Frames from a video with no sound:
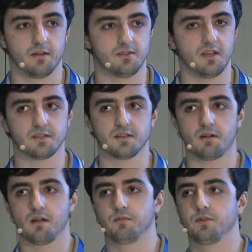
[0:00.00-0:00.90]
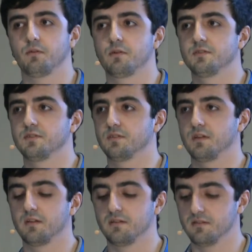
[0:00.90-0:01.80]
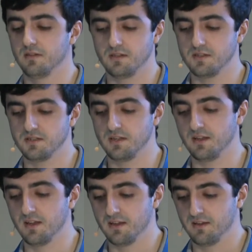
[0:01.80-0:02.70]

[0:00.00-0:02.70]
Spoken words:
CSRF tokens and etc.